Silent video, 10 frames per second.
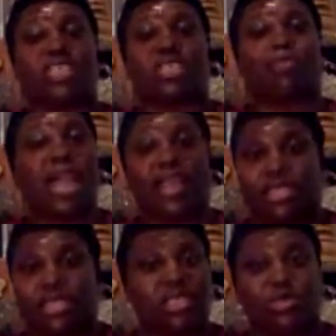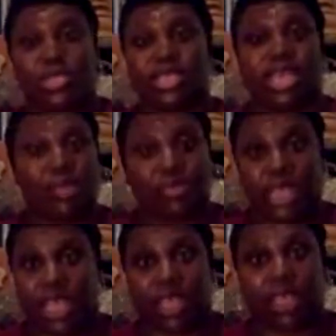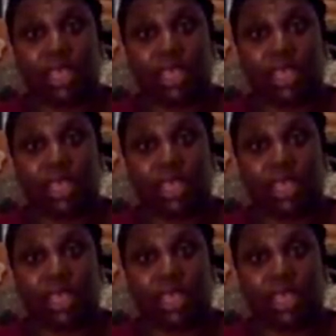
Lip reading: aspire to do the same thing.